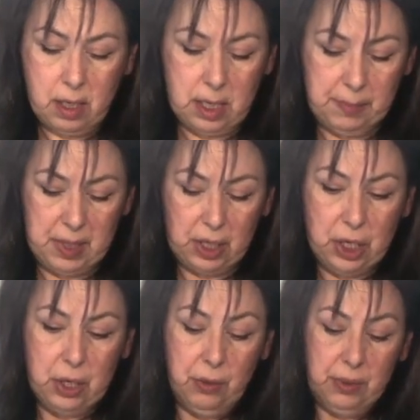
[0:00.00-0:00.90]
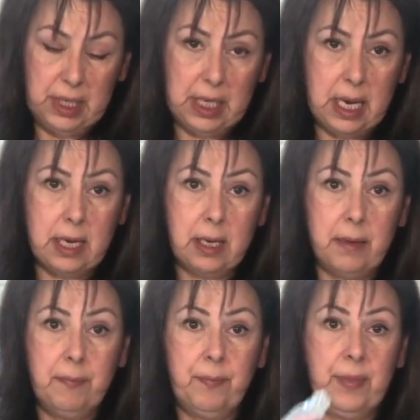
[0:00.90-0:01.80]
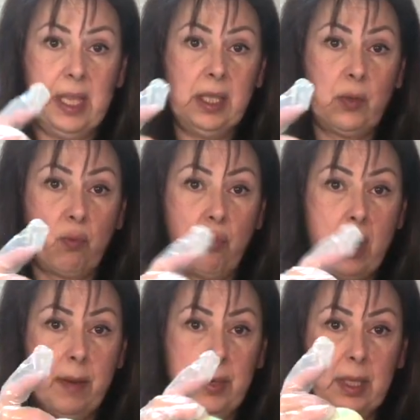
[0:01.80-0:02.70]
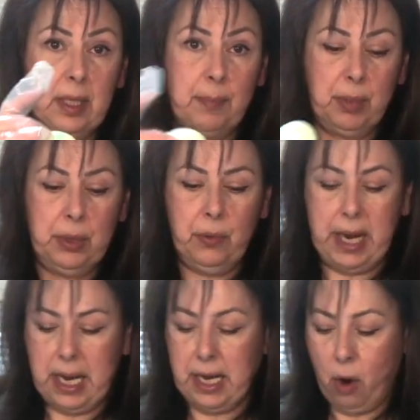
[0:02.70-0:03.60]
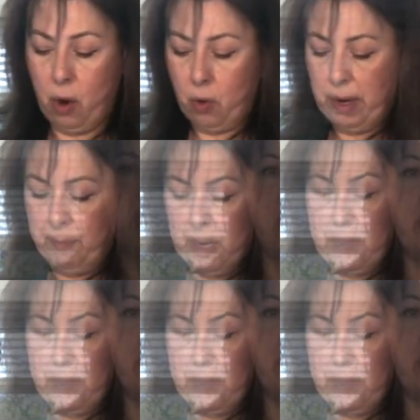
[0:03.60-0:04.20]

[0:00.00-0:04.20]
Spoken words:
I'm going to use this Robin's blue egg. Oh, and by